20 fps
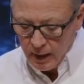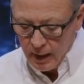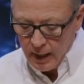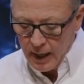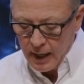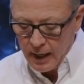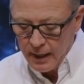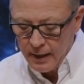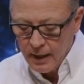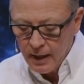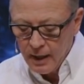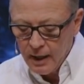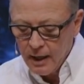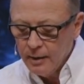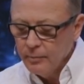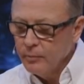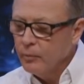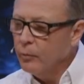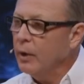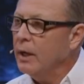
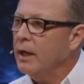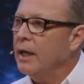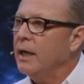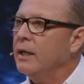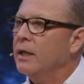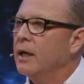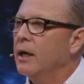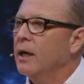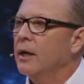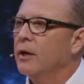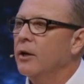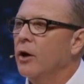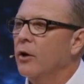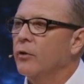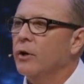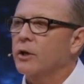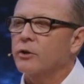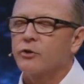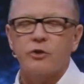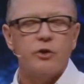And we need to know
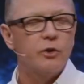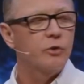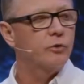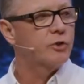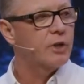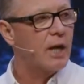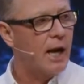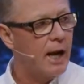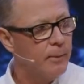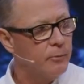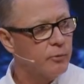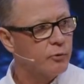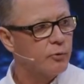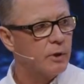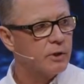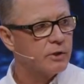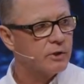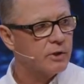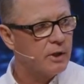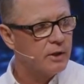this too. James
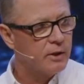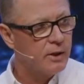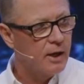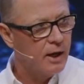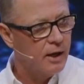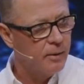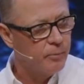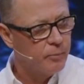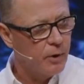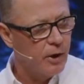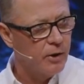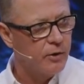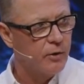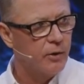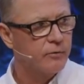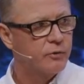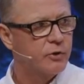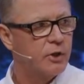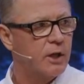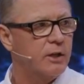was the brother
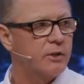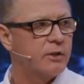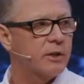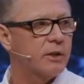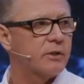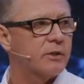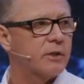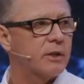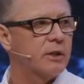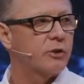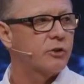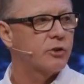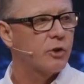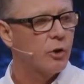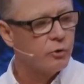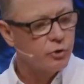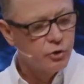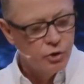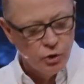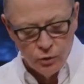of Jesus. And
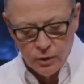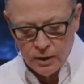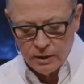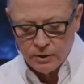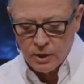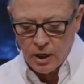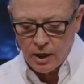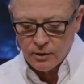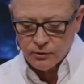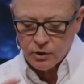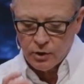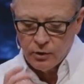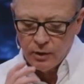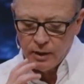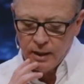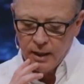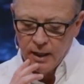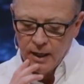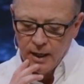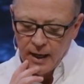so Jude is
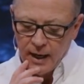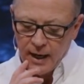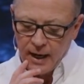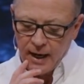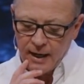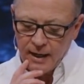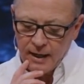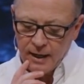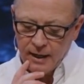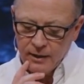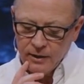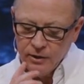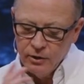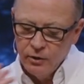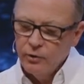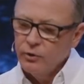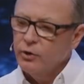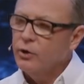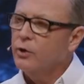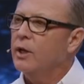also, and
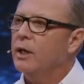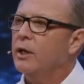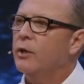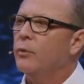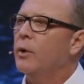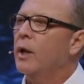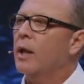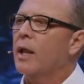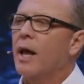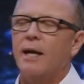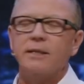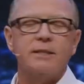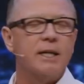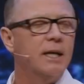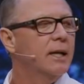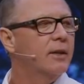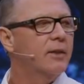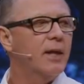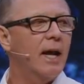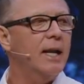you need to realize
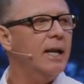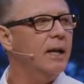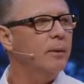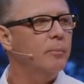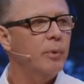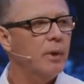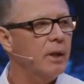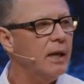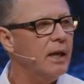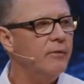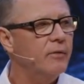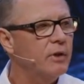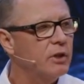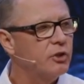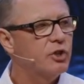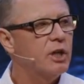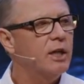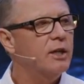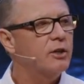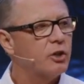they didn't believe
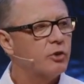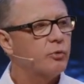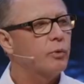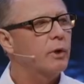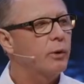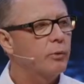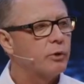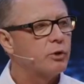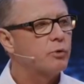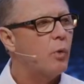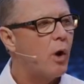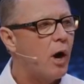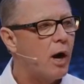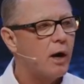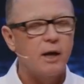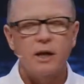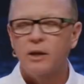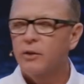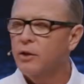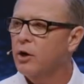in Jesus when he was
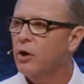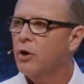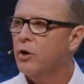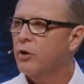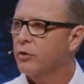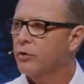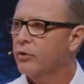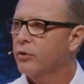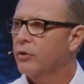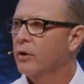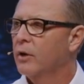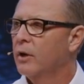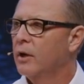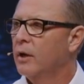walking the earth.